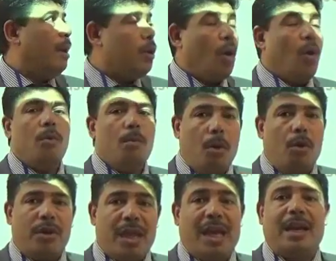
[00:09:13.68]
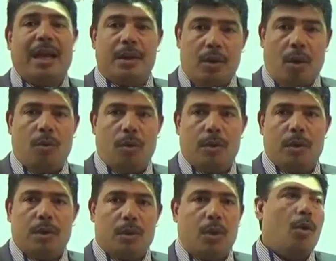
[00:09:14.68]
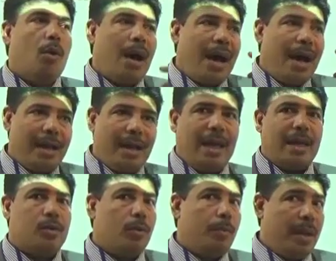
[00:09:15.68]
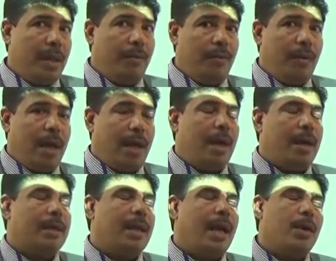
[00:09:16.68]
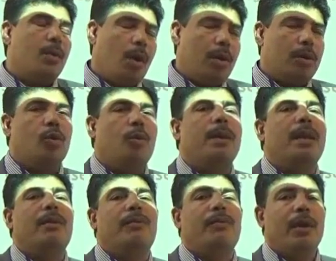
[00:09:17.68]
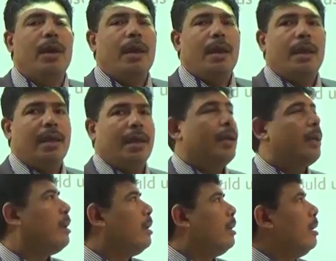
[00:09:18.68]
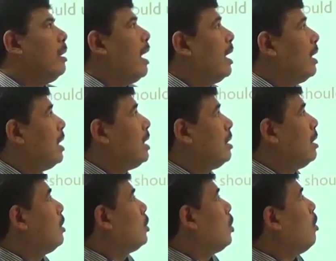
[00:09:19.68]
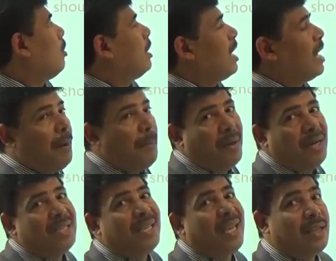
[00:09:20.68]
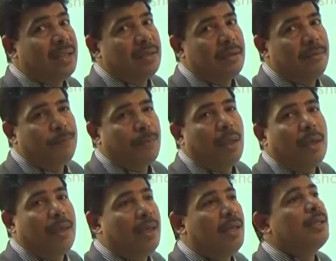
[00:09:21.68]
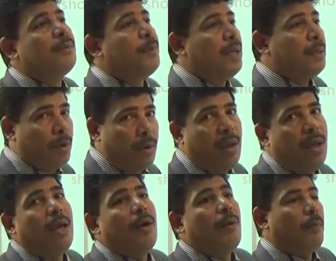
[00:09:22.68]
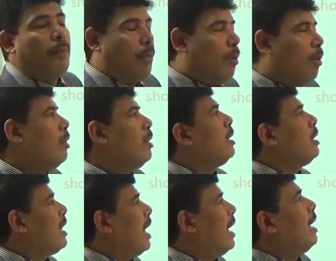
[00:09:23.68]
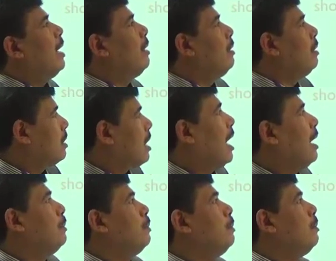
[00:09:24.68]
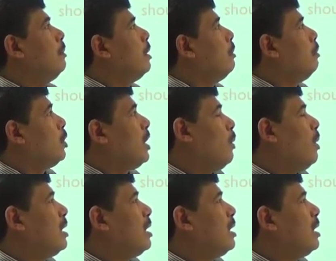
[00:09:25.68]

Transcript: know more than I know. So I like to believe, and I want to believe their ideas. So the companies get these people more than one time to